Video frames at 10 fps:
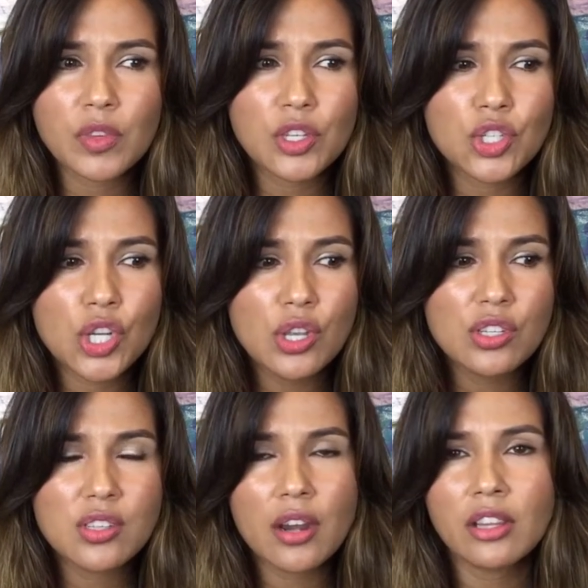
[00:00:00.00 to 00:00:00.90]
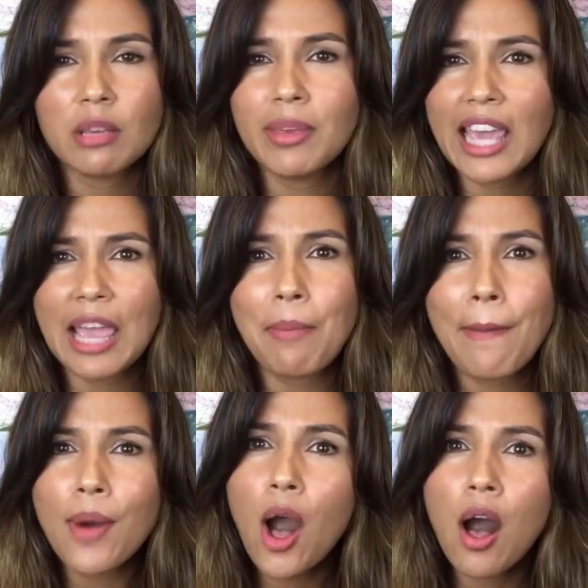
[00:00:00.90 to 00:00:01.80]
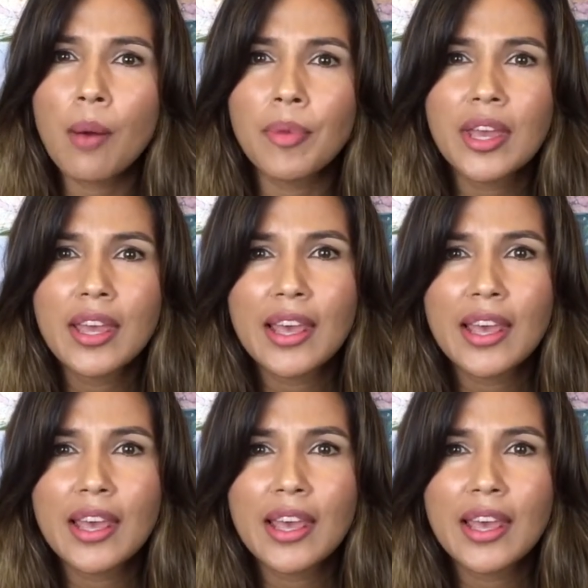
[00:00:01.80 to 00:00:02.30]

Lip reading: She suddenly became my mom.